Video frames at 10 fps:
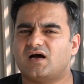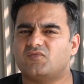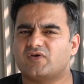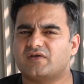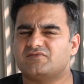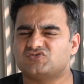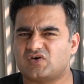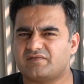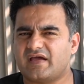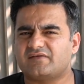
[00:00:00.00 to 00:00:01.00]
we can
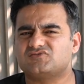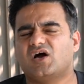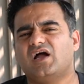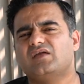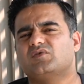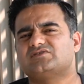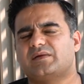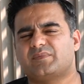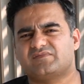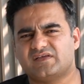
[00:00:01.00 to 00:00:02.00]
reserve ahead of time, what
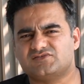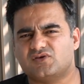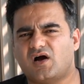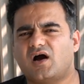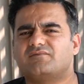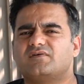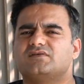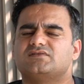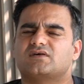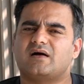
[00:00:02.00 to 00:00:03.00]
type of things we
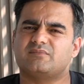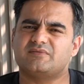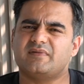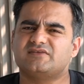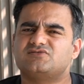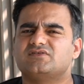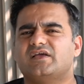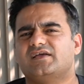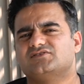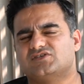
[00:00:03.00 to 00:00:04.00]
offer, the complimentary
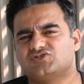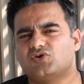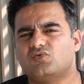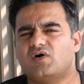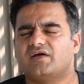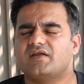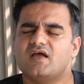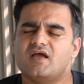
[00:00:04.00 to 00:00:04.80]
things, and so on.